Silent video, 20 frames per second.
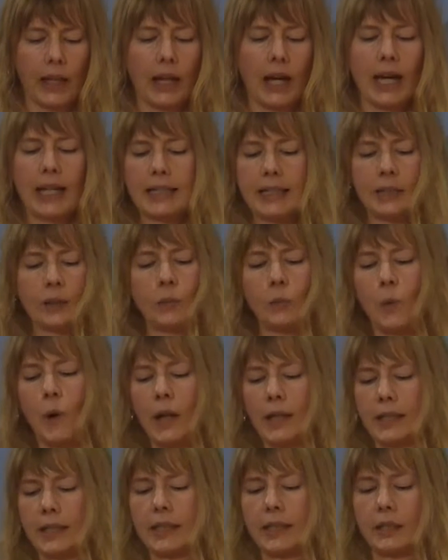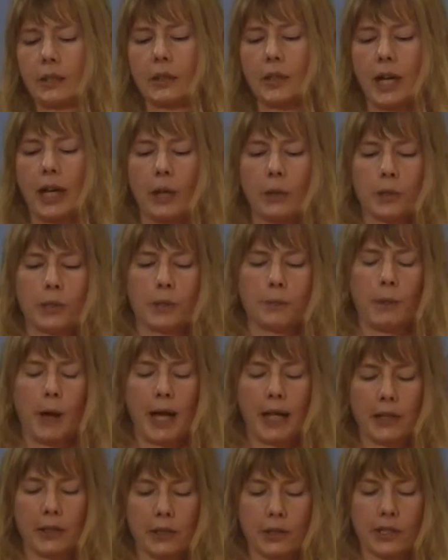I didn't want to kill the house
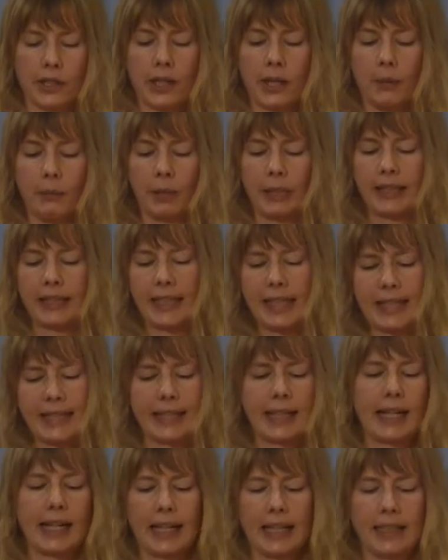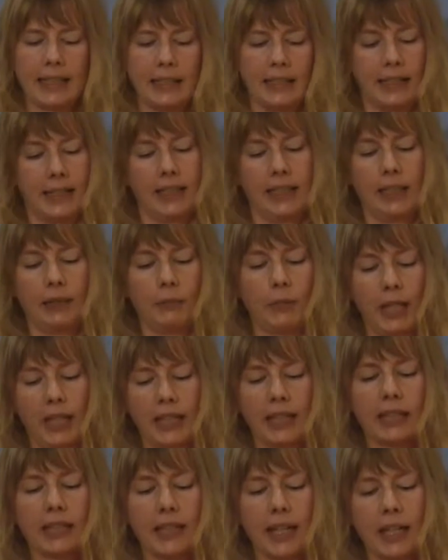spiders, but they died in
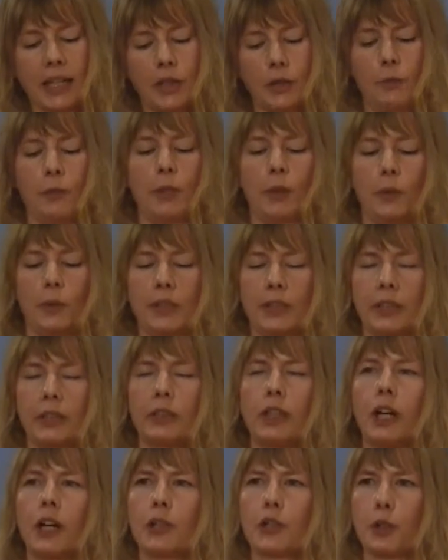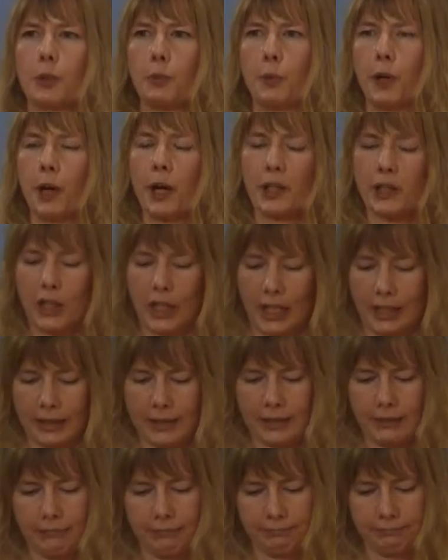my engagement with the larger
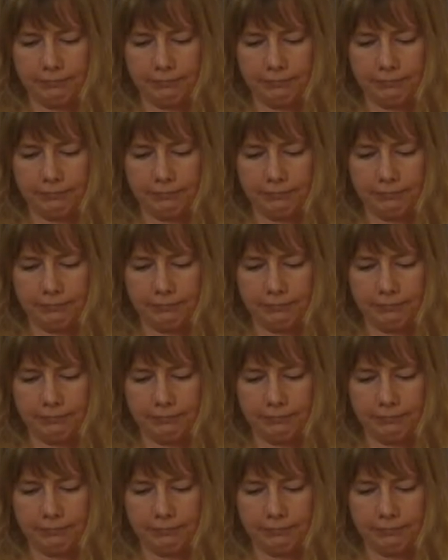project.